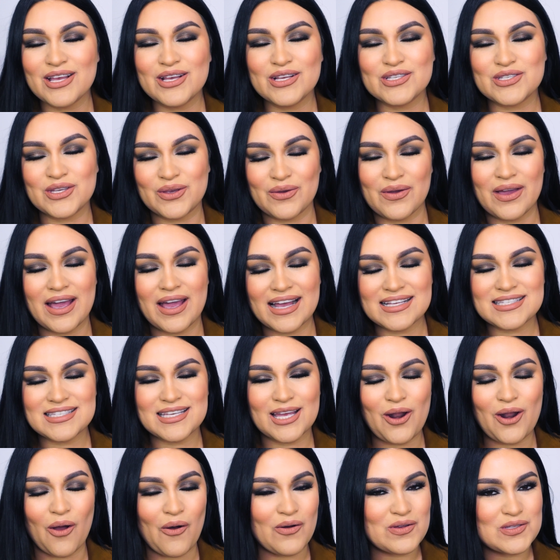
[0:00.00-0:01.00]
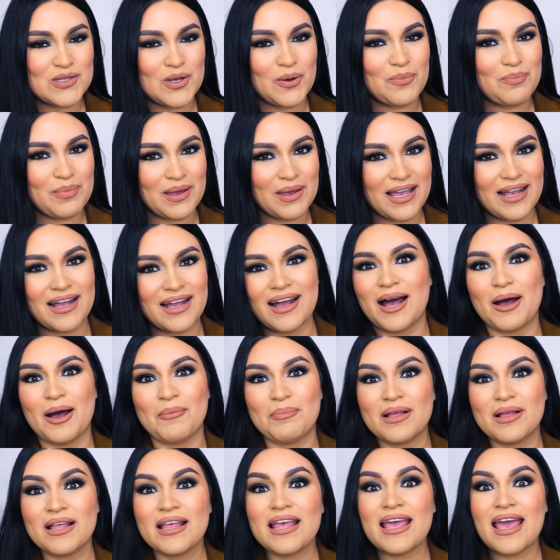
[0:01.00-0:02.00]
so you guys can also pick
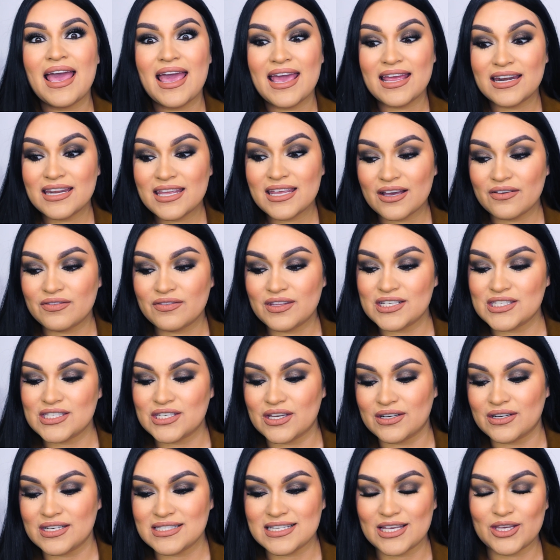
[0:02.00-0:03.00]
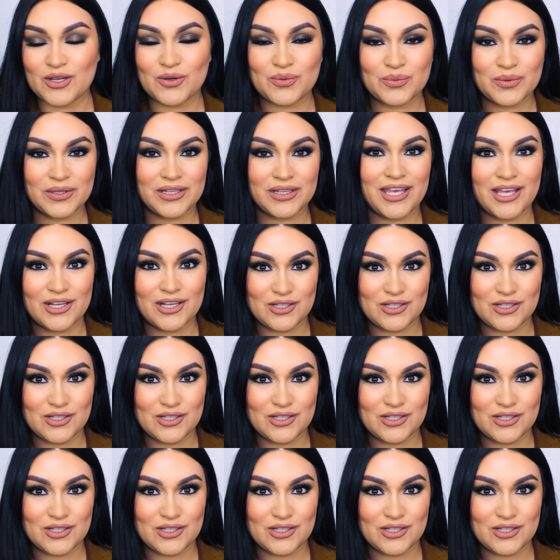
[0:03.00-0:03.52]
up any of these goodies that you really